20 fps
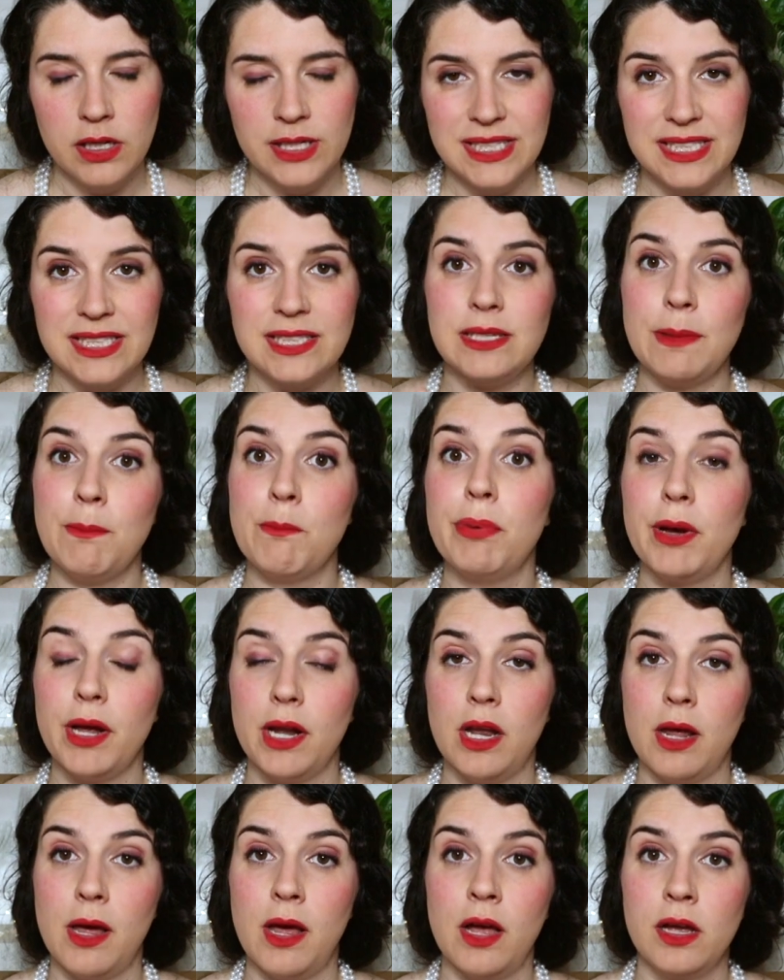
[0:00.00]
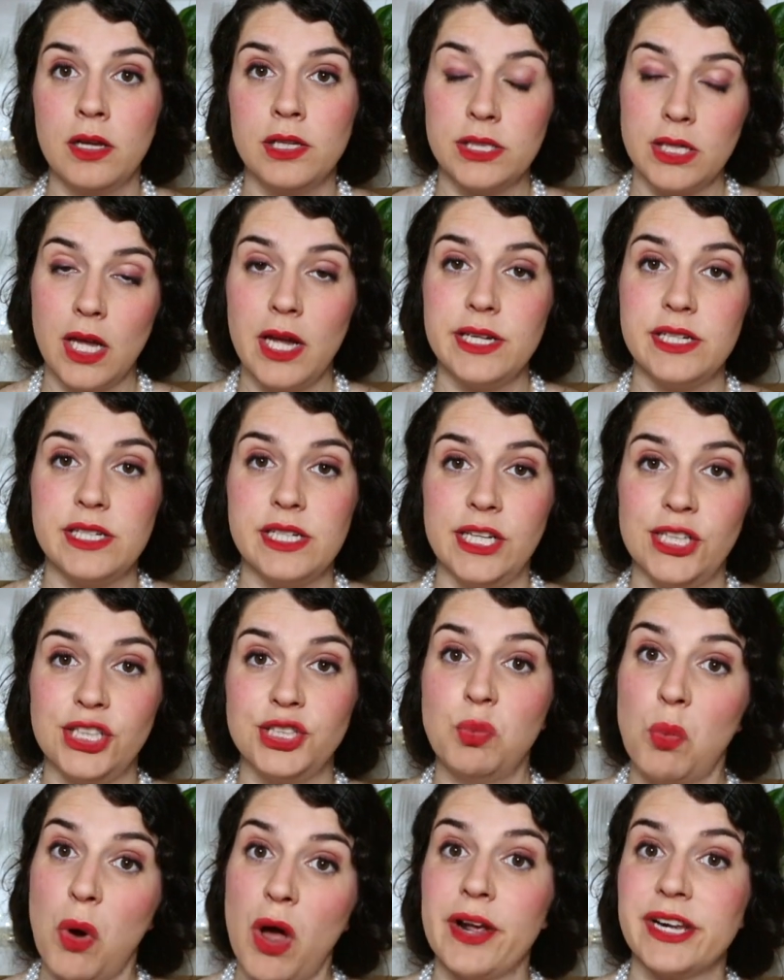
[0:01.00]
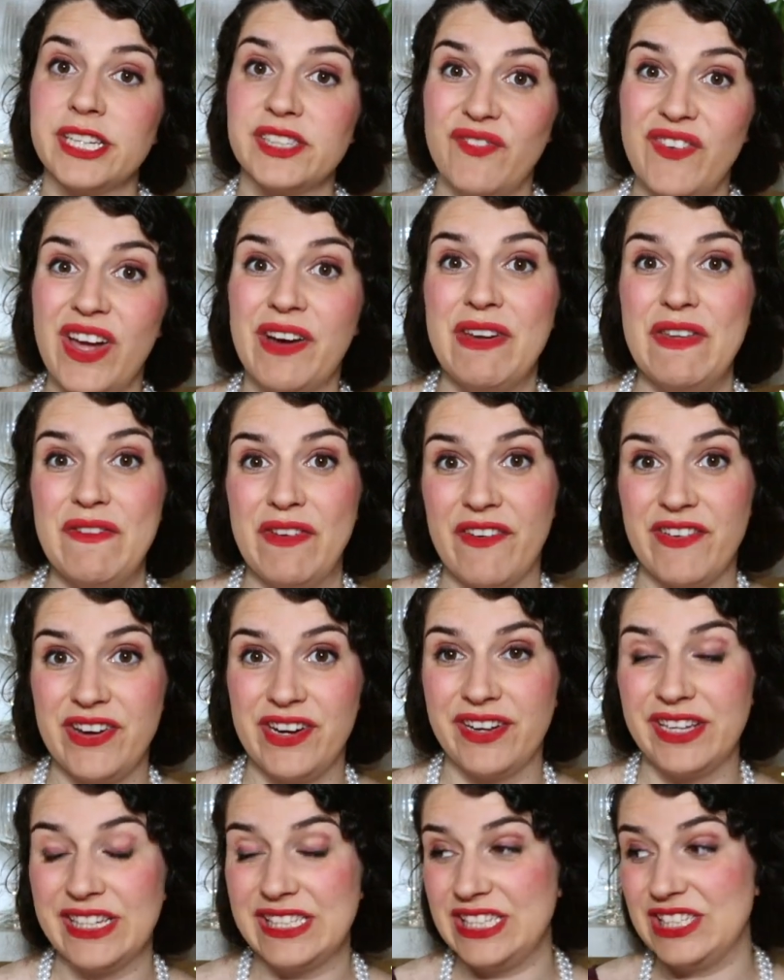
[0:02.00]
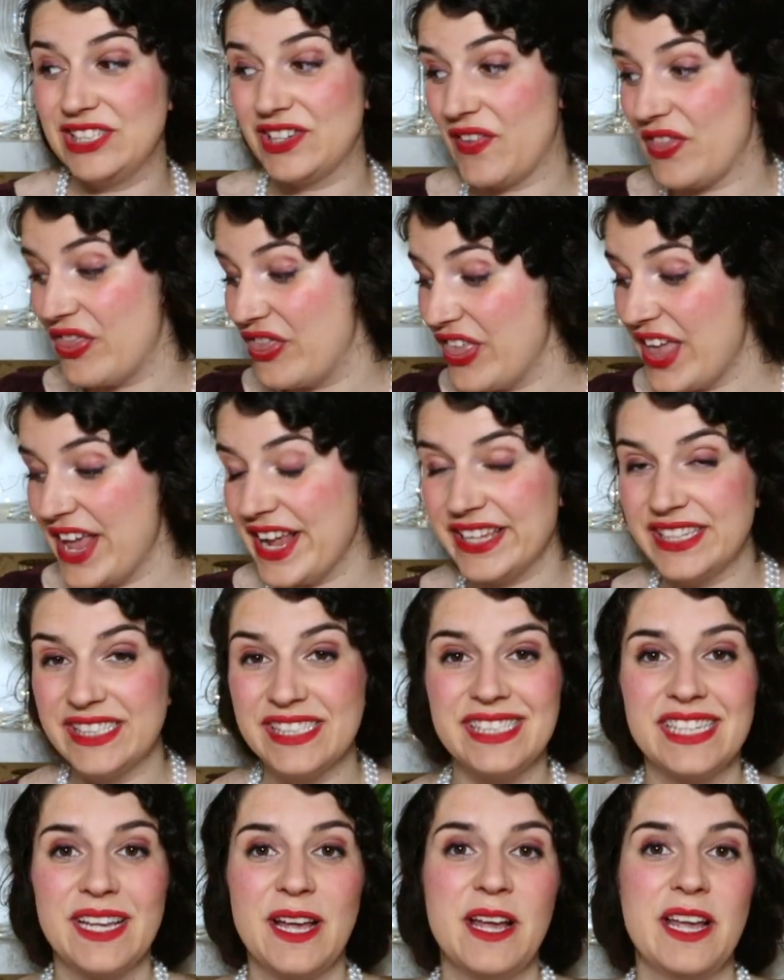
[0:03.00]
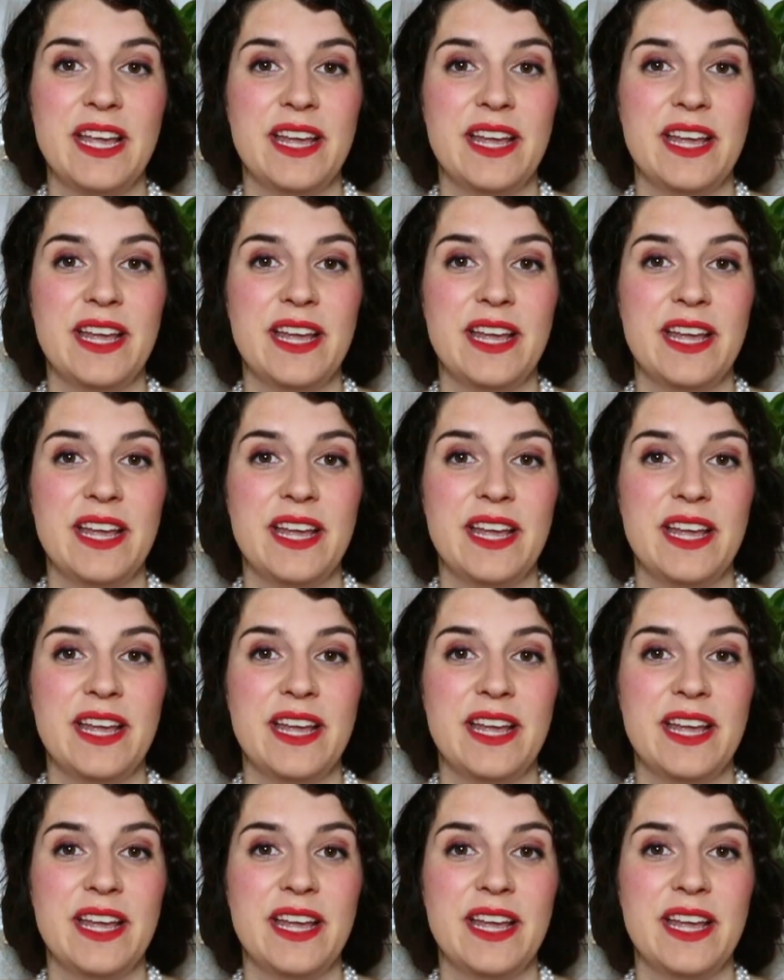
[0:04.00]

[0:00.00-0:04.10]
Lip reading: simpler side dish works very, very nicely. So this,